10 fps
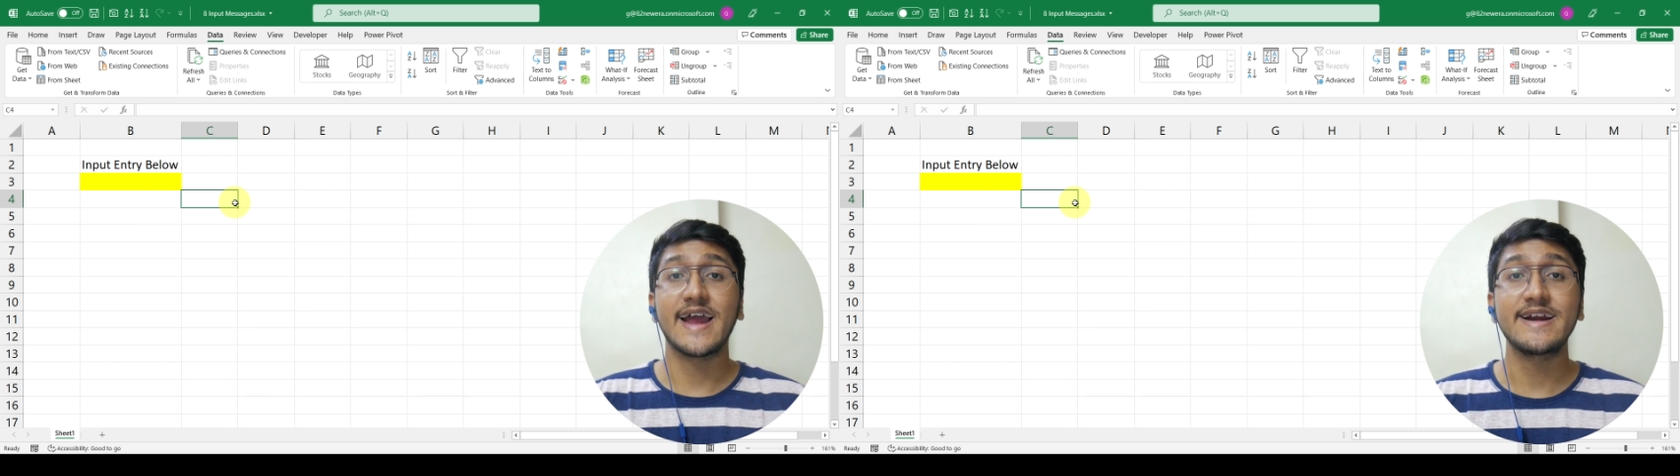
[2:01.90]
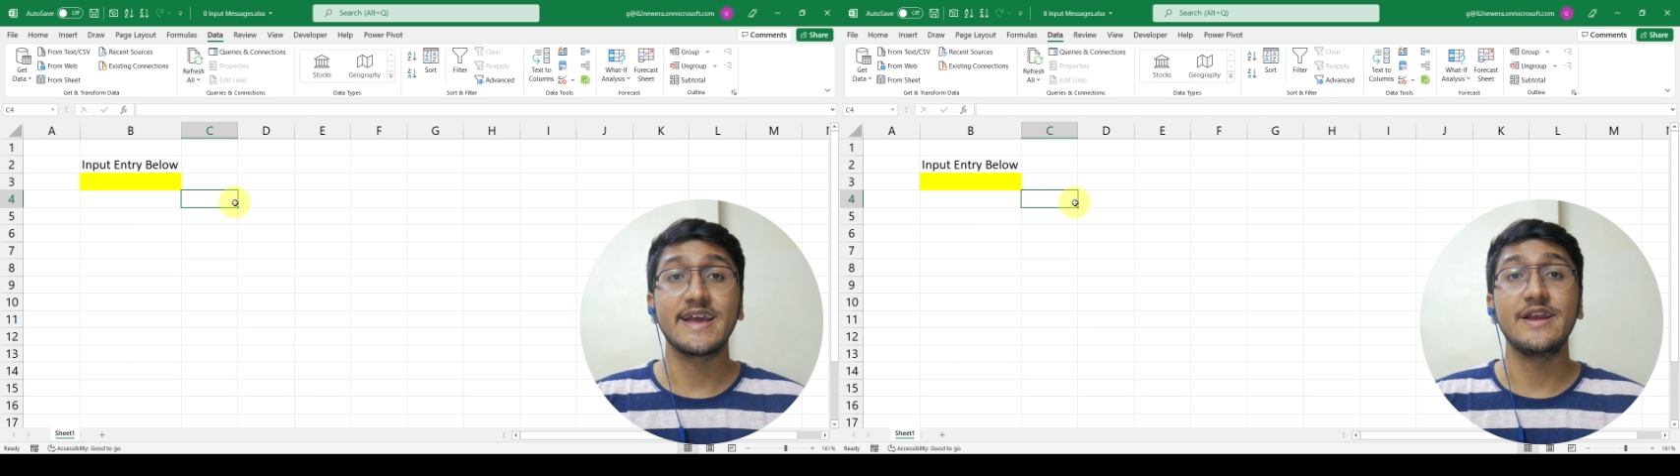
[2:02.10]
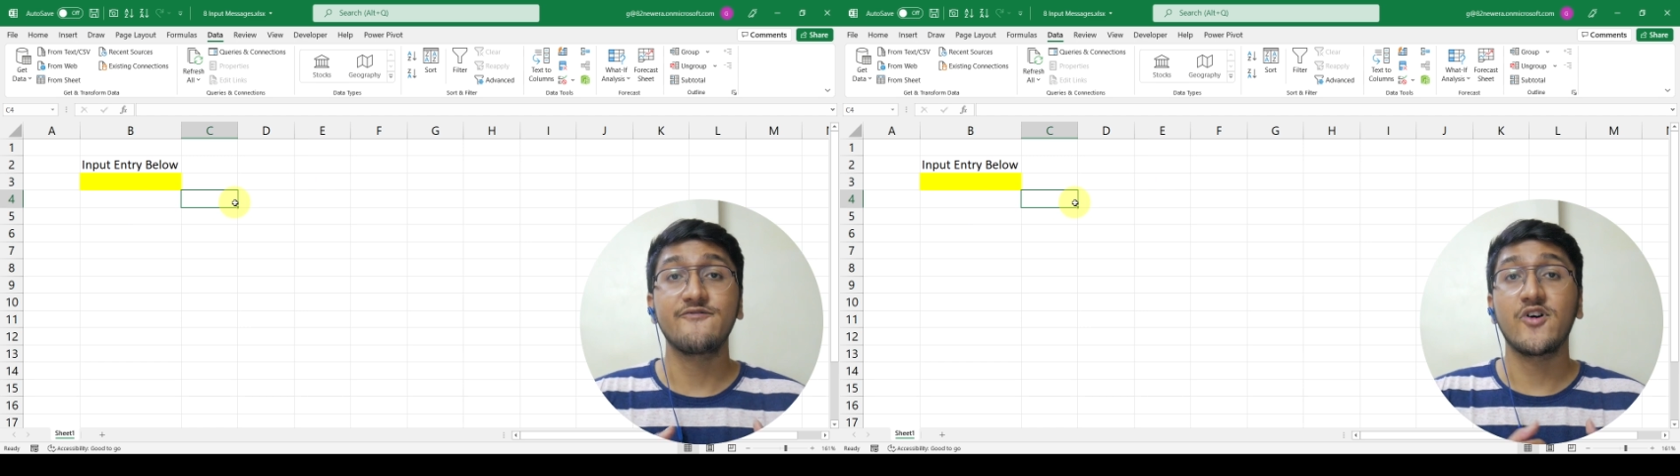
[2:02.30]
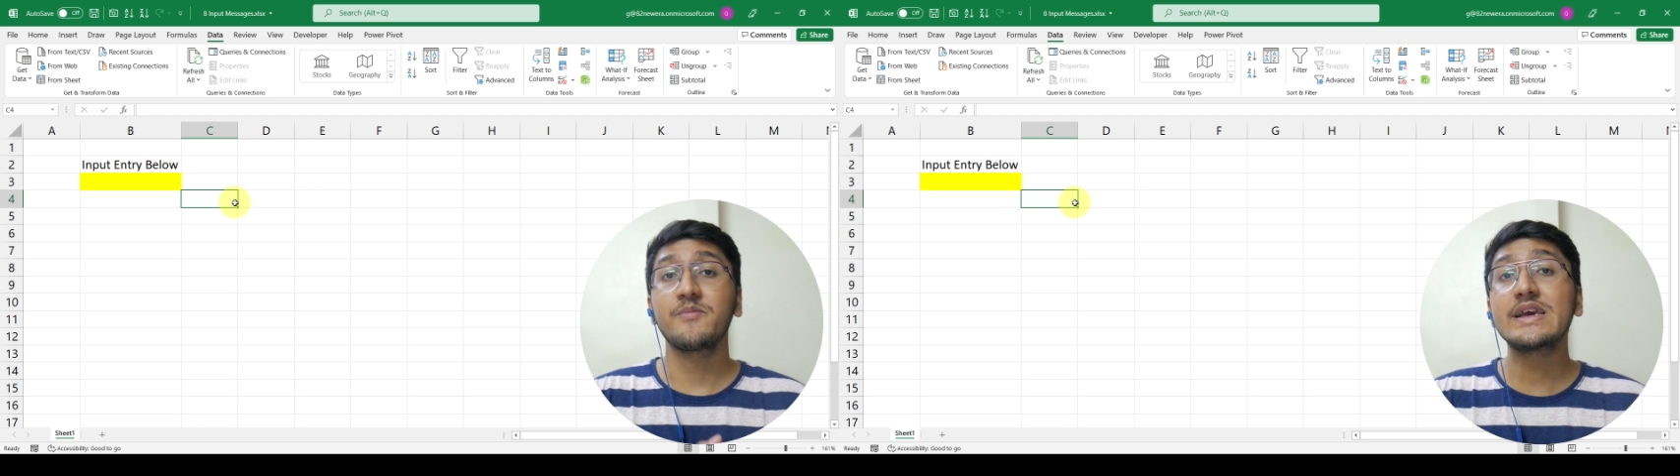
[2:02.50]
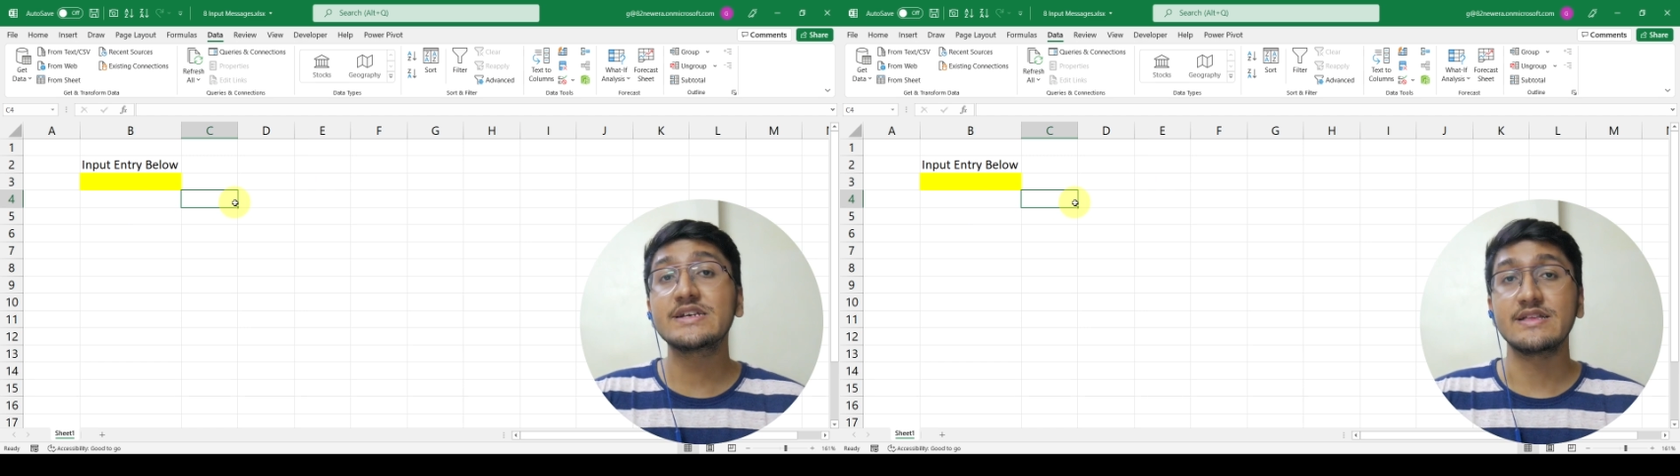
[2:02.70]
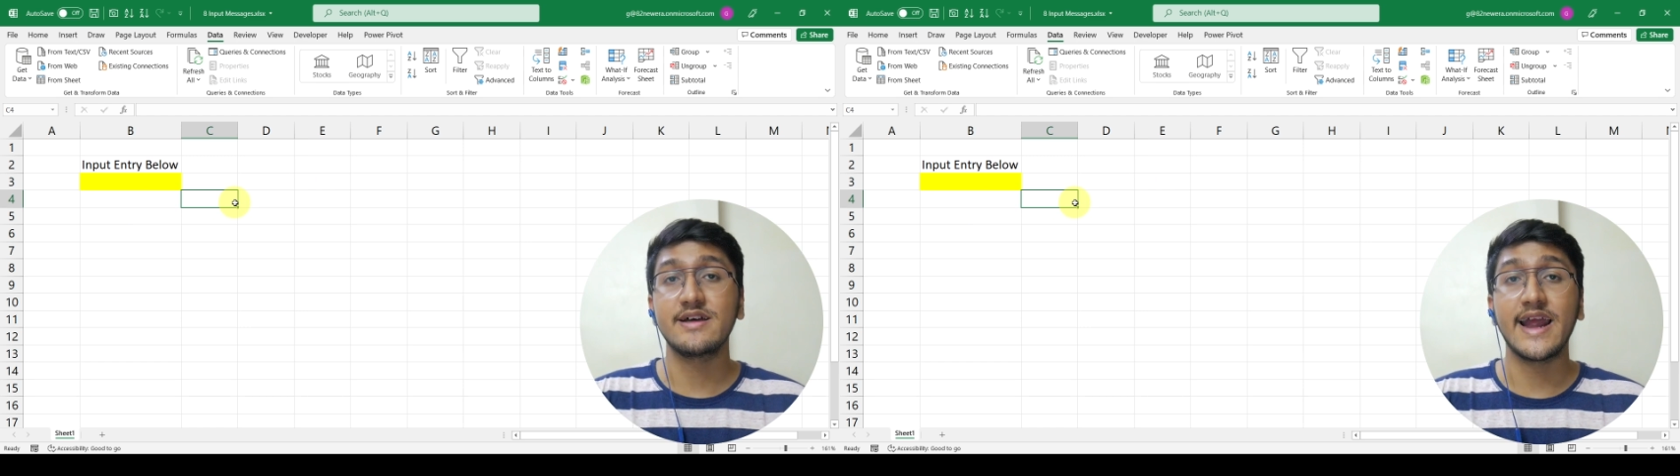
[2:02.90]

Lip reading: the right information,